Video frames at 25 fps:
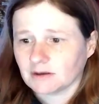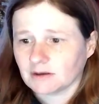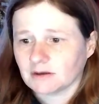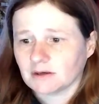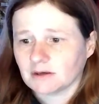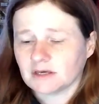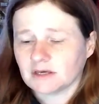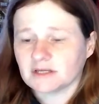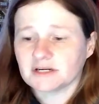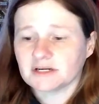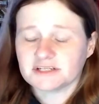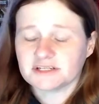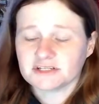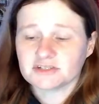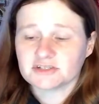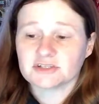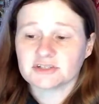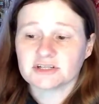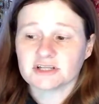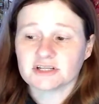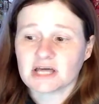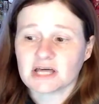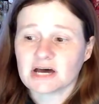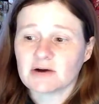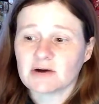In addition
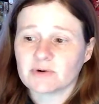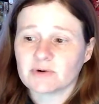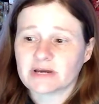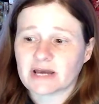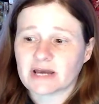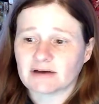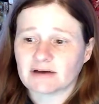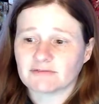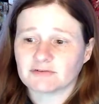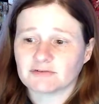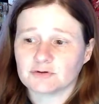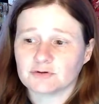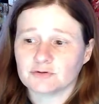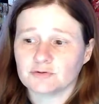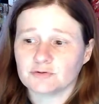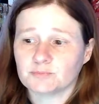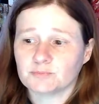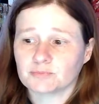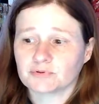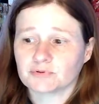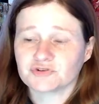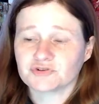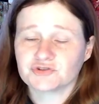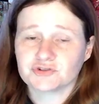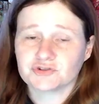to that, we have to
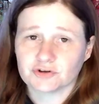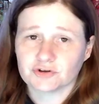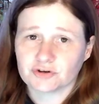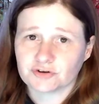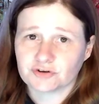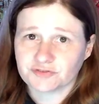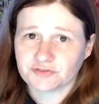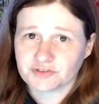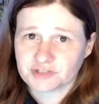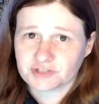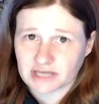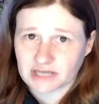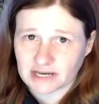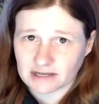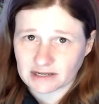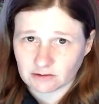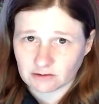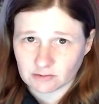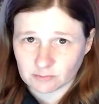preserve scalar